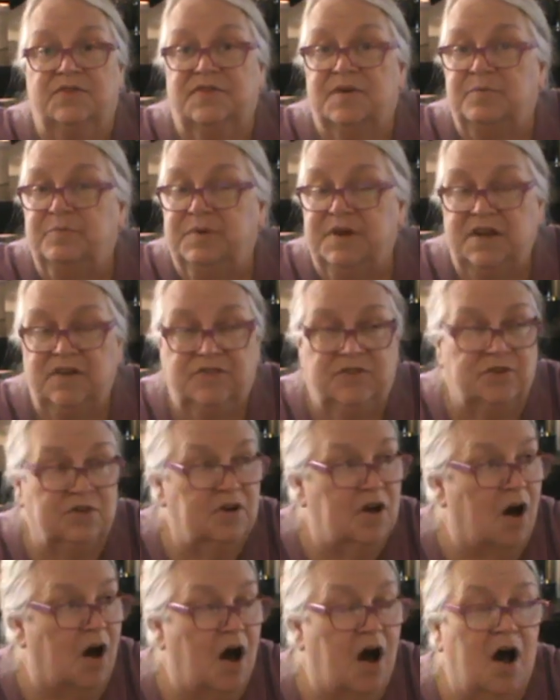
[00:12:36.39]
The bees are
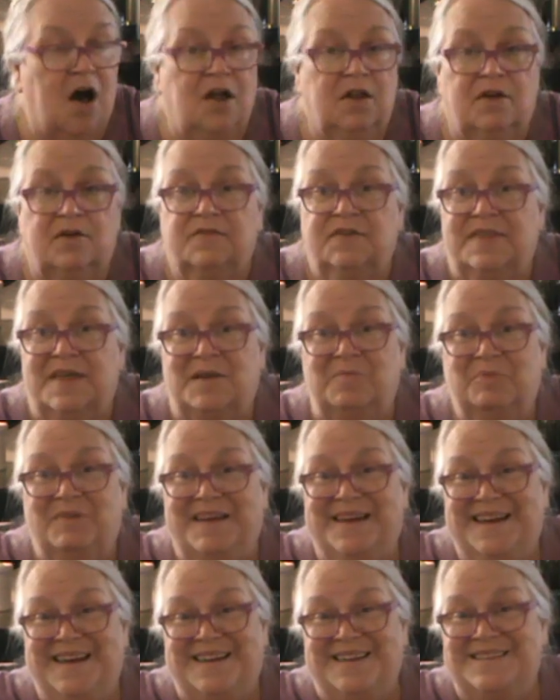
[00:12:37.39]
all over that
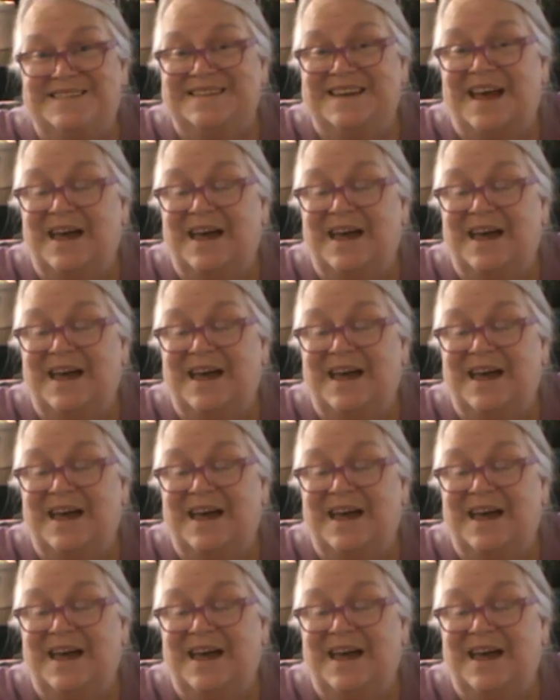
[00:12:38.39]
plant,